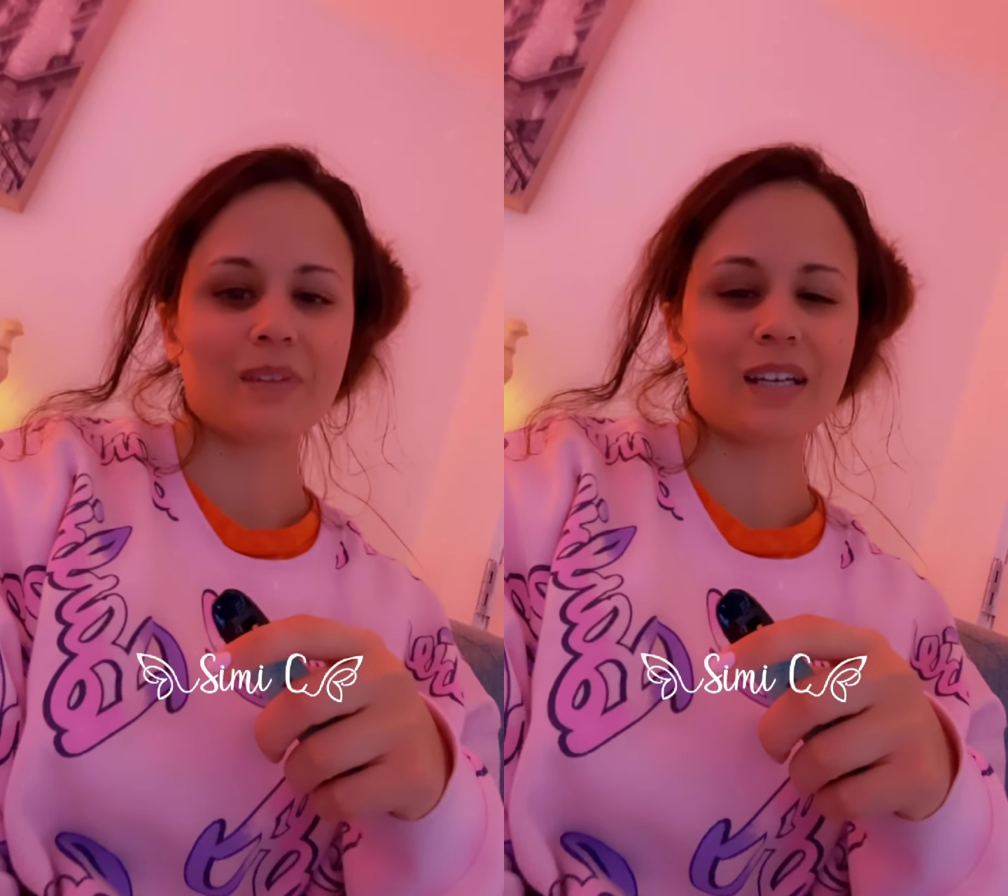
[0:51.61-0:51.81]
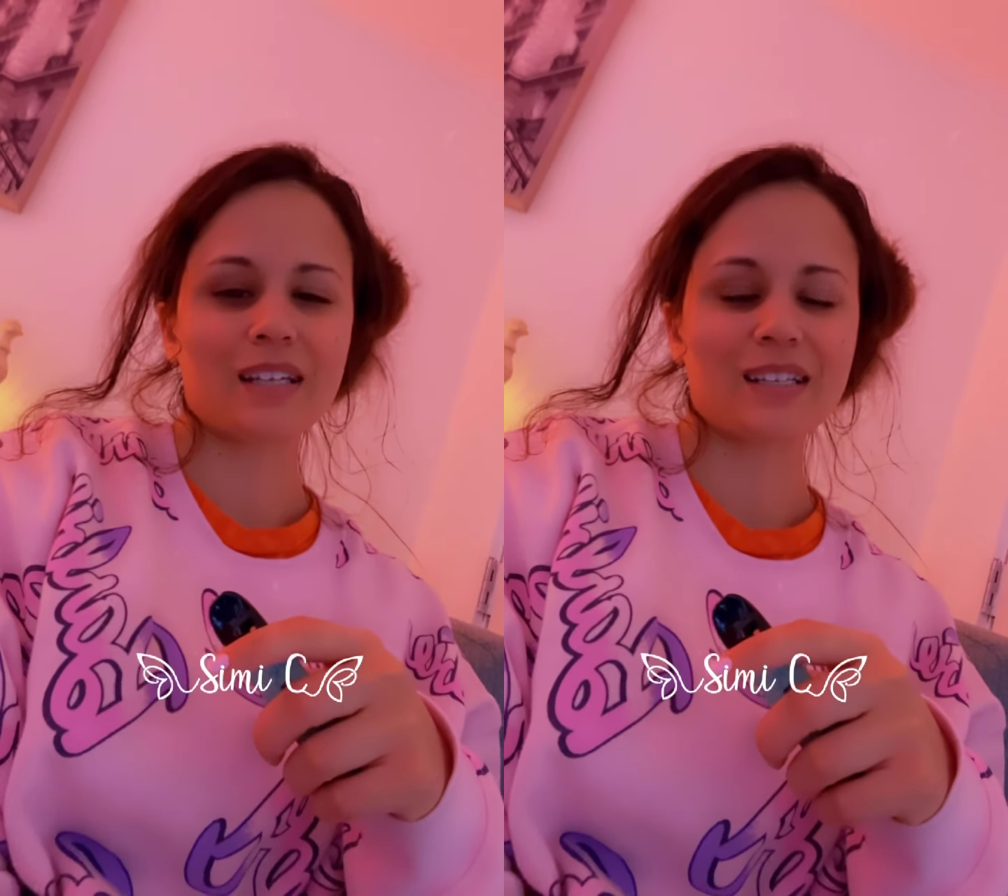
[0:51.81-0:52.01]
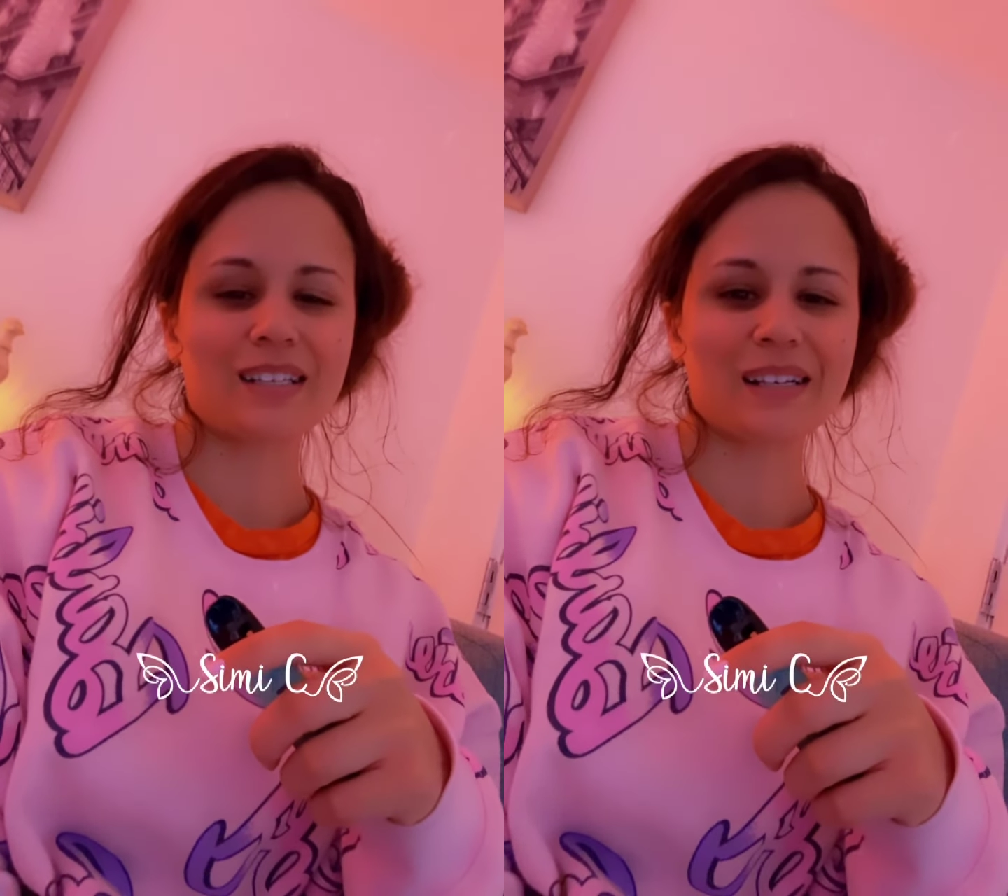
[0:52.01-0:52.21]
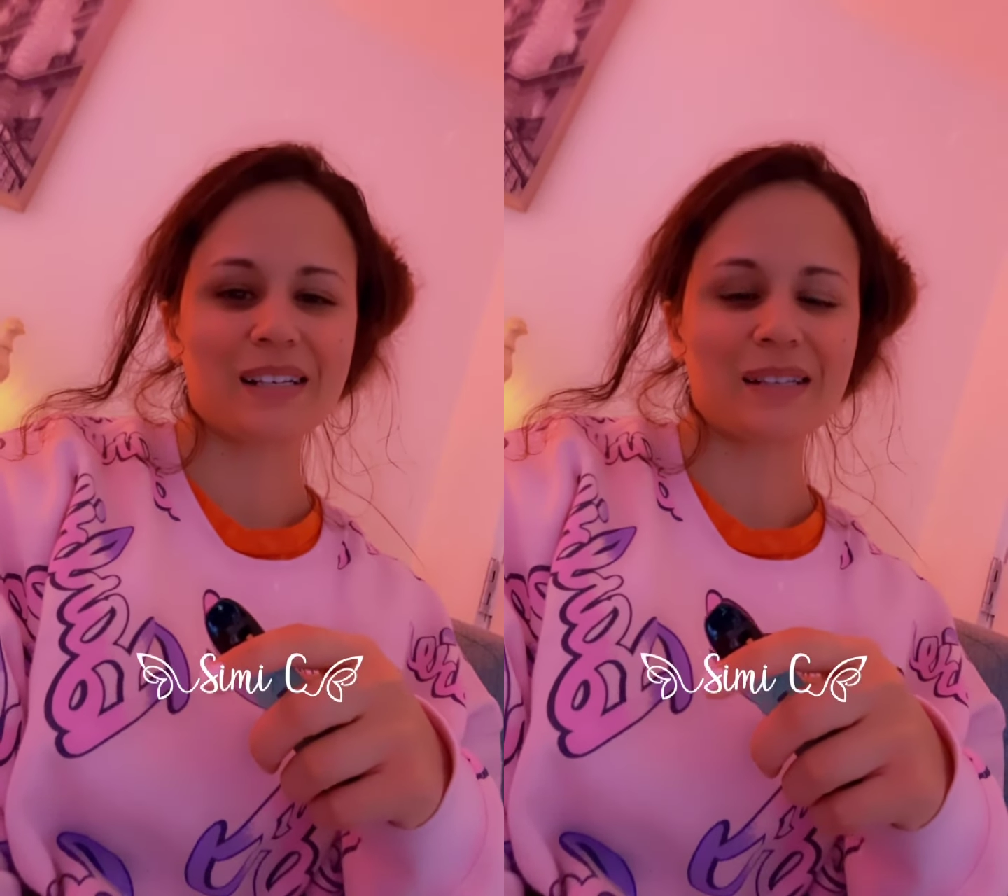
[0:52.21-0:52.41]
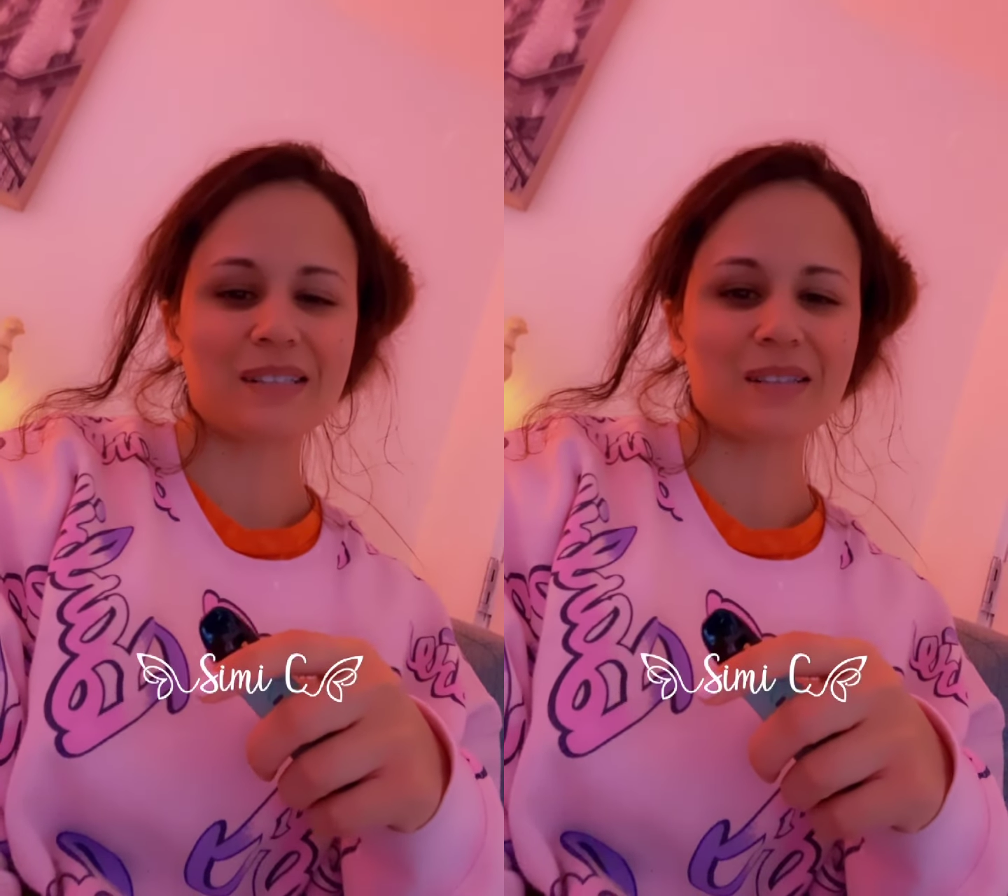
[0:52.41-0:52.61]
I
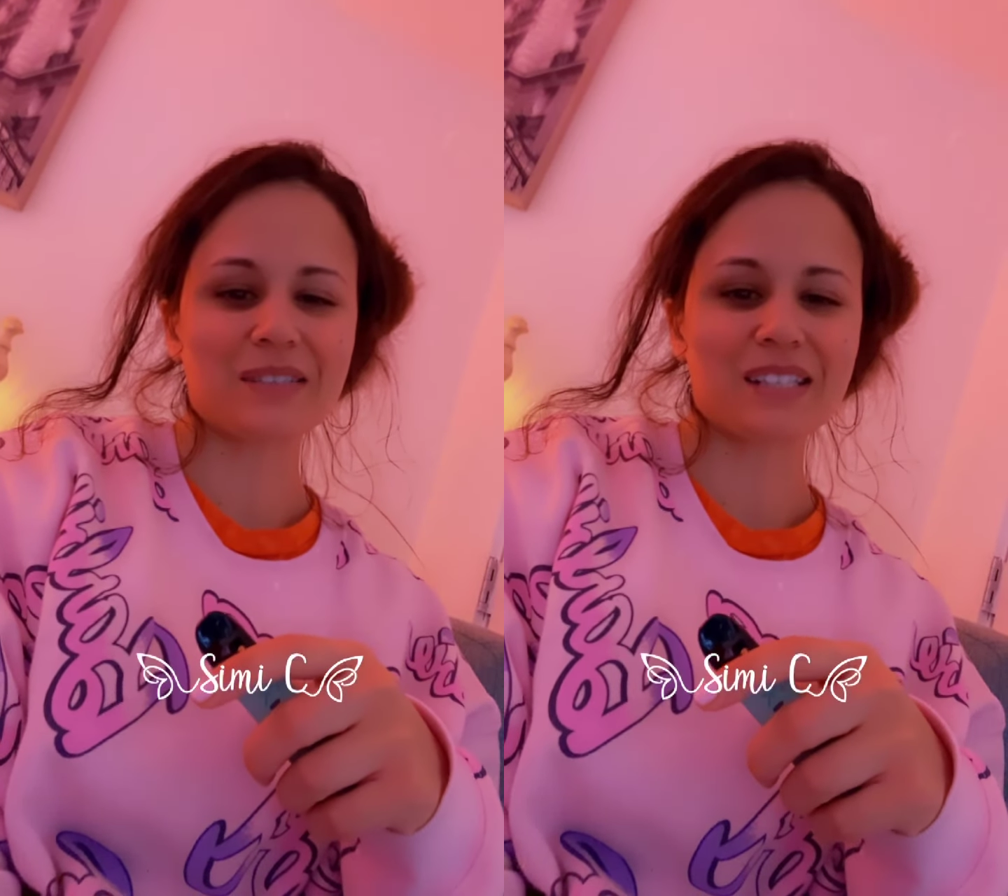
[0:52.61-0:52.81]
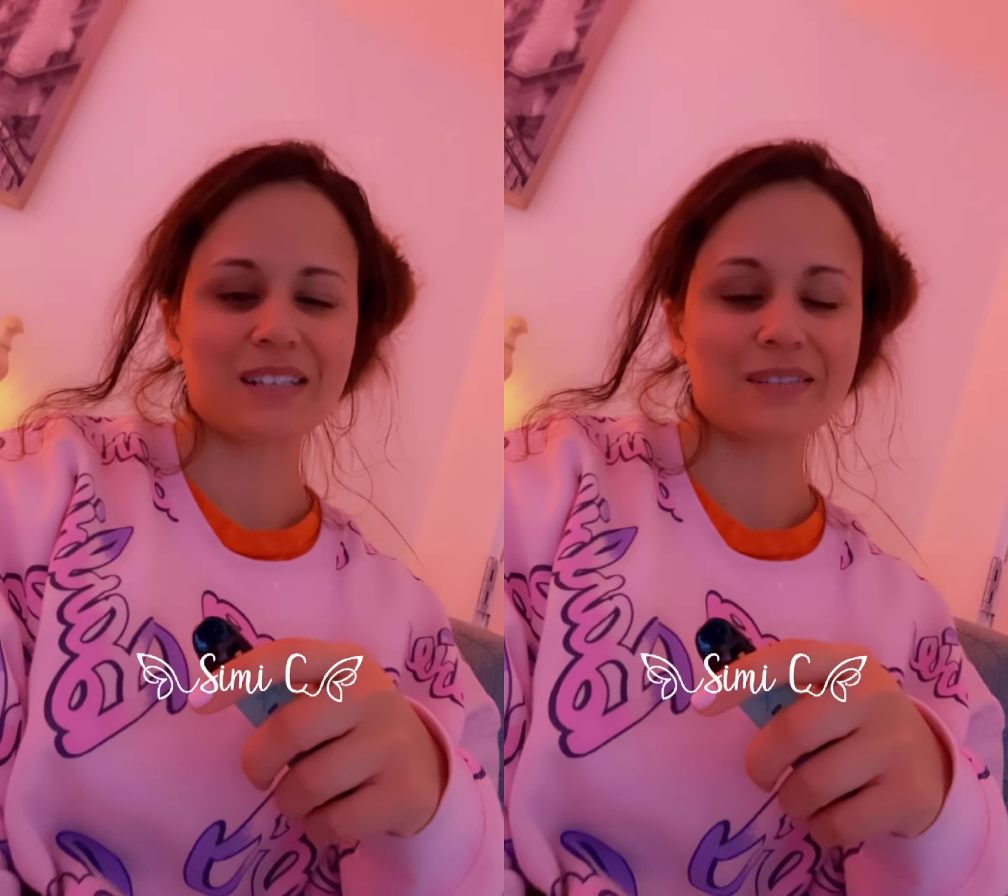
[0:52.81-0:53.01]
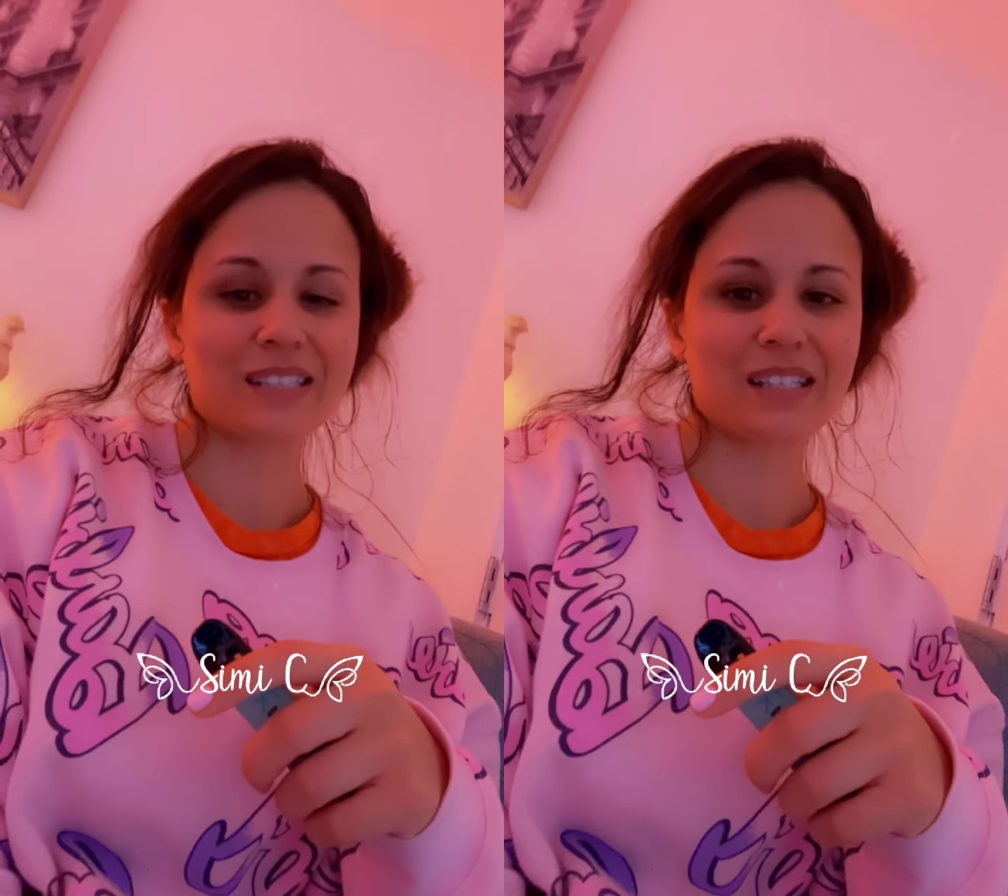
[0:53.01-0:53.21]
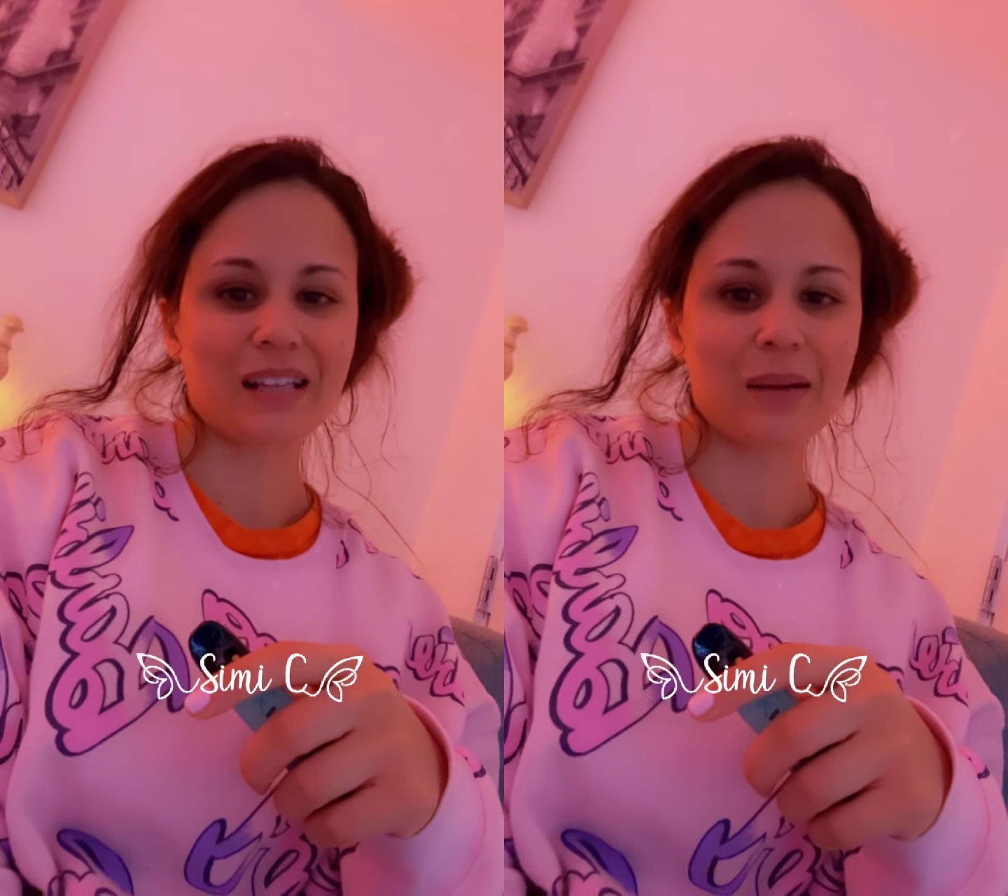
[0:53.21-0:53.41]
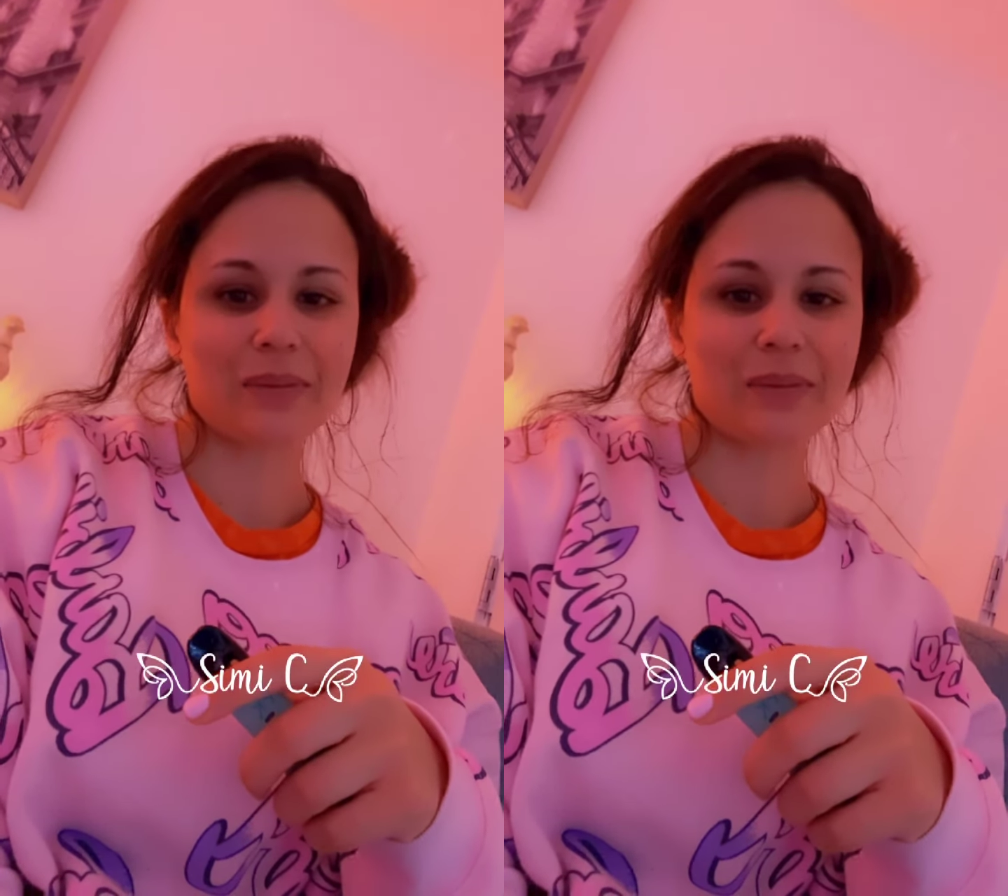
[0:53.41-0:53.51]
I, I never thought I would say that,